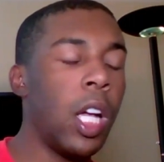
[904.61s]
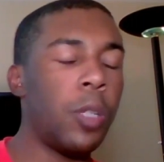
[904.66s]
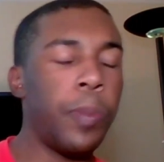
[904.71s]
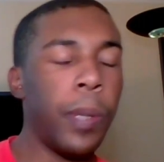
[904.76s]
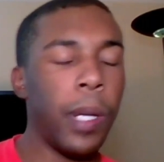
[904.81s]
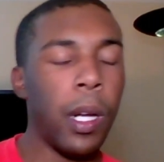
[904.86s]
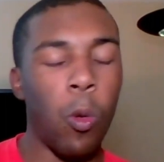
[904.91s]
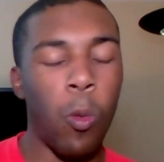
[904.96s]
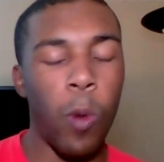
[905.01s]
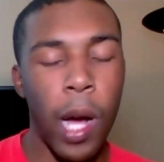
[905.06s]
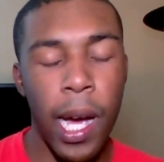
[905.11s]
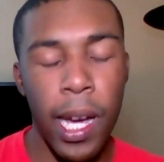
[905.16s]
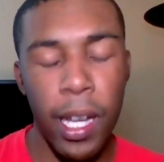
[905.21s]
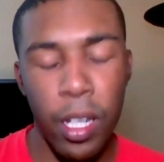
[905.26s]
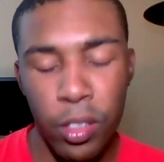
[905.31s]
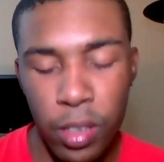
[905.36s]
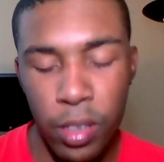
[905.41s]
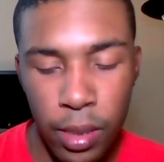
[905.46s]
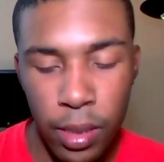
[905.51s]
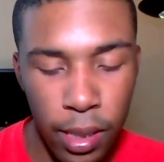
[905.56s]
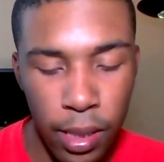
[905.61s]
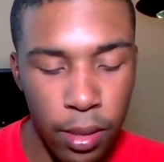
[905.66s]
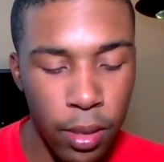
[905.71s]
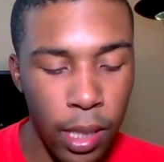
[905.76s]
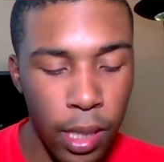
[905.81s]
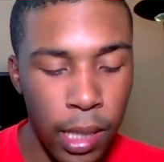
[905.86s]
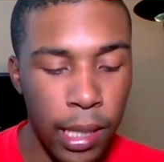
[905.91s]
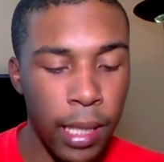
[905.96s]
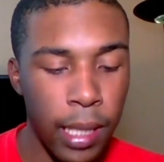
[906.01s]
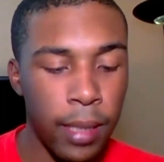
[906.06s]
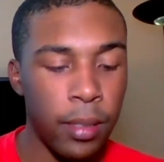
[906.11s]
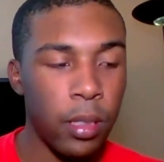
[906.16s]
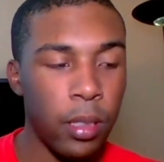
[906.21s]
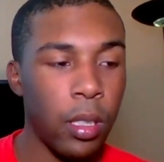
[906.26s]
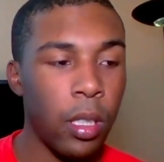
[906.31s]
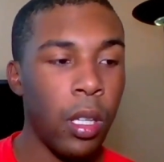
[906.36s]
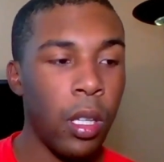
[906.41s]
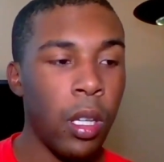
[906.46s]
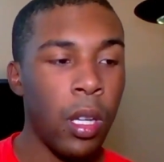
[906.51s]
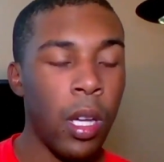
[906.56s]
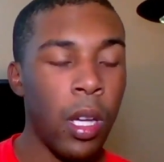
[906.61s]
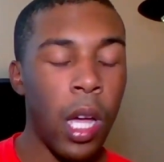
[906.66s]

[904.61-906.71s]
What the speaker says: It's been a while since I've seen this.